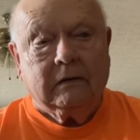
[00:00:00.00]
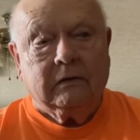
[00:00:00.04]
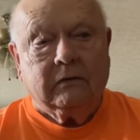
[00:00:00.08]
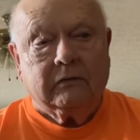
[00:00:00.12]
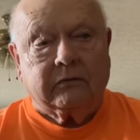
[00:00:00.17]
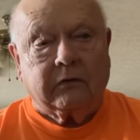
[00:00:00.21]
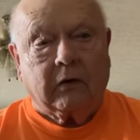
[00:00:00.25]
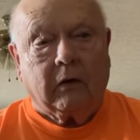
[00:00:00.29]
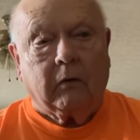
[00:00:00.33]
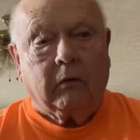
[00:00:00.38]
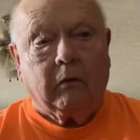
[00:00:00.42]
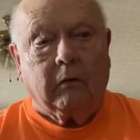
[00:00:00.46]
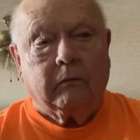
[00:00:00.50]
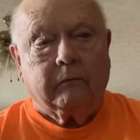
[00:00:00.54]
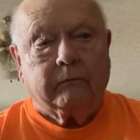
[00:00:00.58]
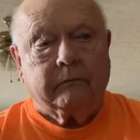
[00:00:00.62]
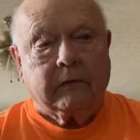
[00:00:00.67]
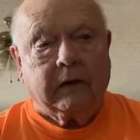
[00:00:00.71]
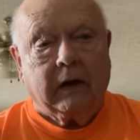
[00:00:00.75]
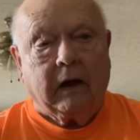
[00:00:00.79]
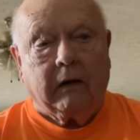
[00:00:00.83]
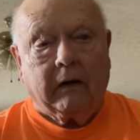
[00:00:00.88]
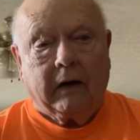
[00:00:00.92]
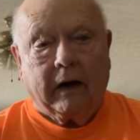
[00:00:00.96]
So
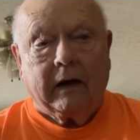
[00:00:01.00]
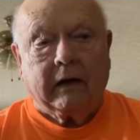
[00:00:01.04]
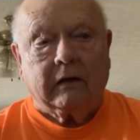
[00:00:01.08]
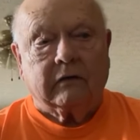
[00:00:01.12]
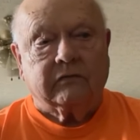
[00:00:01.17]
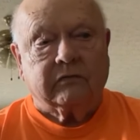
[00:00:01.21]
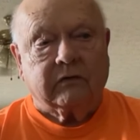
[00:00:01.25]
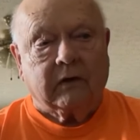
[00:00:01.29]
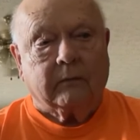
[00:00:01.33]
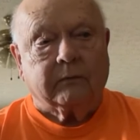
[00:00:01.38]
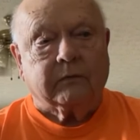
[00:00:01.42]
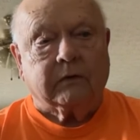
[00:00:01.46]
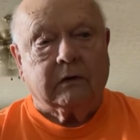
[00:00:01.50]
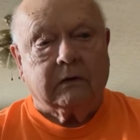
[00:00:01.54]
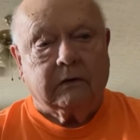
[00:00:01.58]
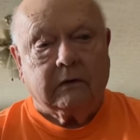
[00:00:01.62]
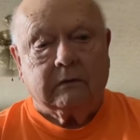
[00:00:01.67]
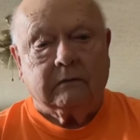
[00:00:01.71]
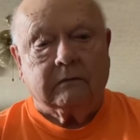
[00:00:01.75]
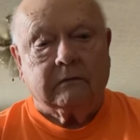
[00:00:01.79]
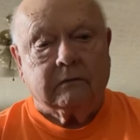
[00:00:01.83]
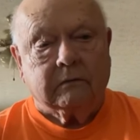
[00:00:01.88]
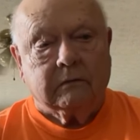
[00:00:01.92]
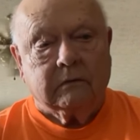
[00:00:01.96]
yeah, I accepted it,
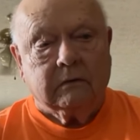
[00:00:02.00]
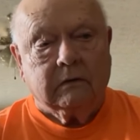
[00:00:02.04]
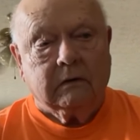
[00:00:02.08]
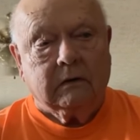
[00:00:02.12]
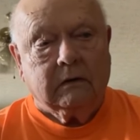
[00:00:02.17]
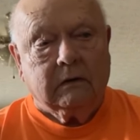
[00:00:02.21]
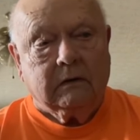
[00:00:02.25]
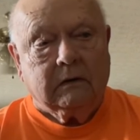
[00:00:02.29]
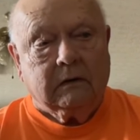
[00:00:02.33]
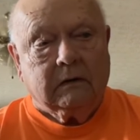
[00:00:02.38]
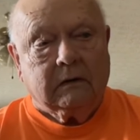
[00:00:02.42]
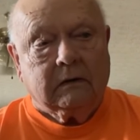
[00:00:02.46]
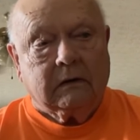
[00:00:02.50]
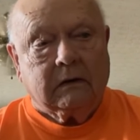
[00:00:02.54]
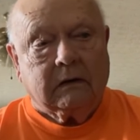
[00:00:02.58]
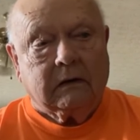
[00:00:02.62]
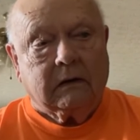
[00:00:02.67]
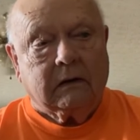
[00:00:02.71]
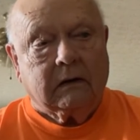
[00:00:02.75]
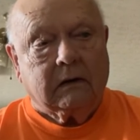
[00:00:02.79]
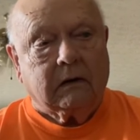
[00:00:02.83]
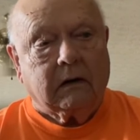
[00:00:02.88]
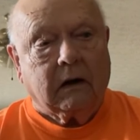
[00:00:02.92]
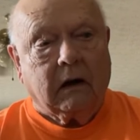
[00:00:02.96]

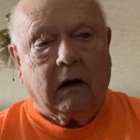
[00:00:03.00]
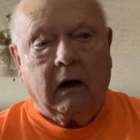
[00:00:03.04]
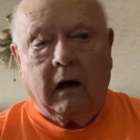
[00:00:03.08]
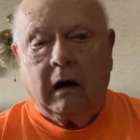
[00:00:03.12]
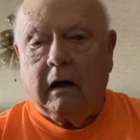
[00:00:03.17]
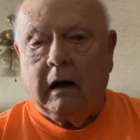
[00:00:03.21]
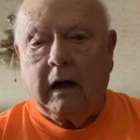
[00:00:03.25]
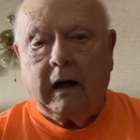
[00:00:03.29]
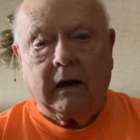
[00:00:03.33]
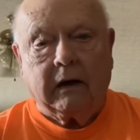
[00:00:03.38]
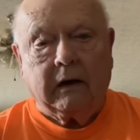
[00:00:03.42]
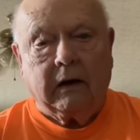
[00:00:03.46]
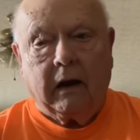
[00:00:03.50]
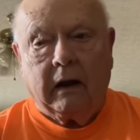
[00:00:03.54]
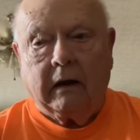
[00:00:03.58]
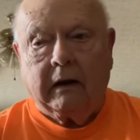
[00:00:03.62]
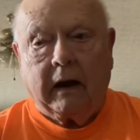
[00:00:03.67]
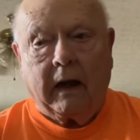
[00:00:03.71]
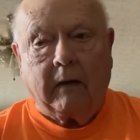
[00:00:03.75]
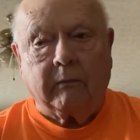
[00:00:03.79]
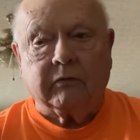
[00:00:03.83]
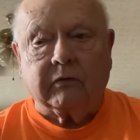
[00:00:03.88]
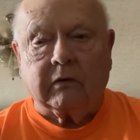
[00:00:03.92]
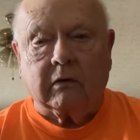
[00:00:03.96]
and I had an
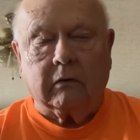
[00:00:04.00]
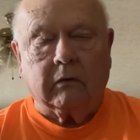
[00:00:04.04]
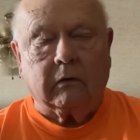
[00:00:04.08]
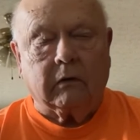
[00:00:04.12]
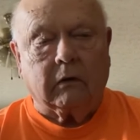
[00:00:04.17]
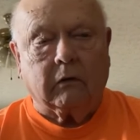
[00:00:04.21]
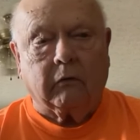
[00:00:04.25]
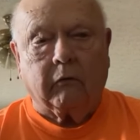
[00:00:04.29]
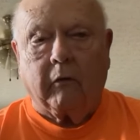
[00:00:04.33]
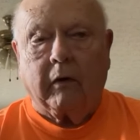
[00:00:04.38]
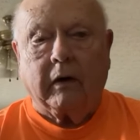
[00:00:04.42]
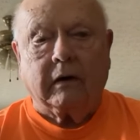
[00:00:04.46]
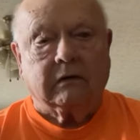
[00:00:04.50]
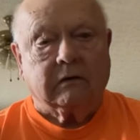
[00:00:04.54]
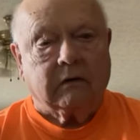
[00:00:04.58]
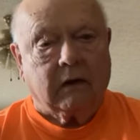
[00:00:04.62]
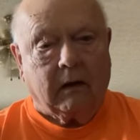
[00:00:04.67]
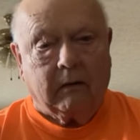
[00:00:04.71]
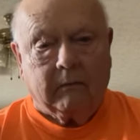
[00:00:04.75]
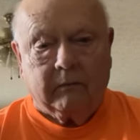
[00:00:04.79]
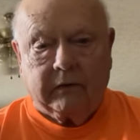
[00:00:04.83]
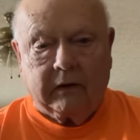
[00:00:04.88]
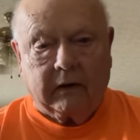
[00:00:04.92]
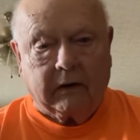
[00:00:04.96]
absolutely great
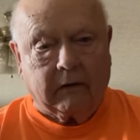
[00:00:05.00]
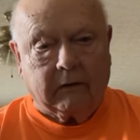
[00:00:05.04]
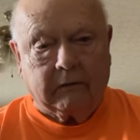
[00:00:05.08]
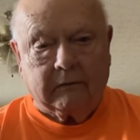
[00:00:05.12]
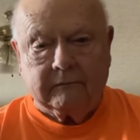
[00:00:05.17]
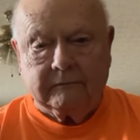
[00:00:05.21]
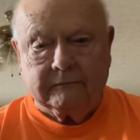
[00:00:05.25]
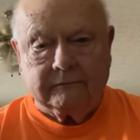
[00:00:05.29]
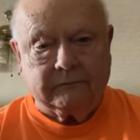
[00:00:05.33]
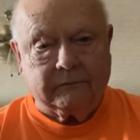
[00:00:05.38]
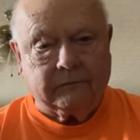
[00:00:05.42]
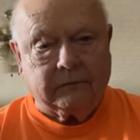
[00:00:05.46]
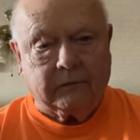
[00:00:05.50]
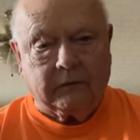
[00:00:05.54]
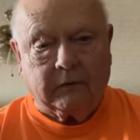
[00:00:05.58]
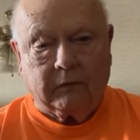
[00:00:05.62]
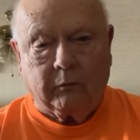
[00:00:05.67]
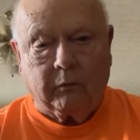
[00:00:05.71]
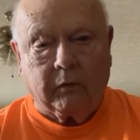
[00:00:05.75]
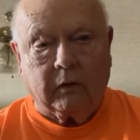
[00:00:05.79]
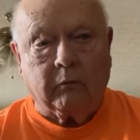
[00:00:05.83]
time there. We